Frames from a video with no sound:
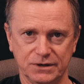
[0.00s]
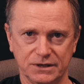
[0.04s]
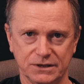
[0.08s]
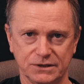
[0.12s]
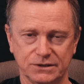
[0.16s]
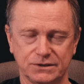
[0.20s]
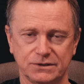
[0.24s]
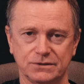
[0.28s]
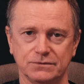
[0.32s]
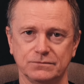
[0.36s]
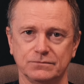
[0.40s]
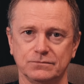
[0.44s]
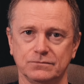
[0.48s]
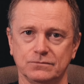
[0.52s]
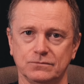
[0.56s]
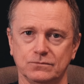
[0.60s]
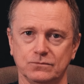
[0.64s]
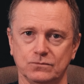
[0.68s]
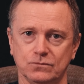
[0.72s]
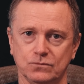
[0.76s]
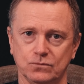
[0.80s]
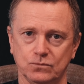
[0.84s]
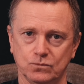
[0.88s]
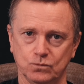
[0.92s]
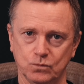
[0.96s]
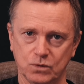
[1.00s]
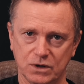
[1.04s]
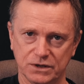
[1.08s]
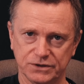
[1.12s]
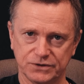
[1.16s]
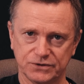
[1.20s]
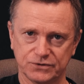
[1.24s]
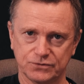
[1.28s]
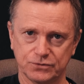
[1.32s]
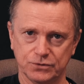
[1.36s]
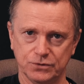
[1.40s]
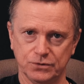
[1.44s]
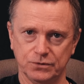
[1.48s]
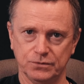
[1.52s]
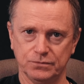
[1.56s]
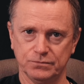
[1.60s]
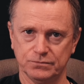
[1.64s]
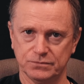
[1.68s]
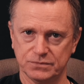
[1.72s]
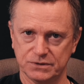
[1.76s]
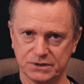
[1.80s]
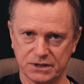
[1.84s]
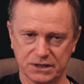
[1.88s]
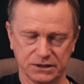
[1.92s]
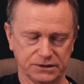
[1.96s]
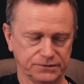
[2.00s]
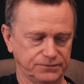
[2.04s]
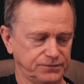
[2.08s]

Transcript: is, once through, start to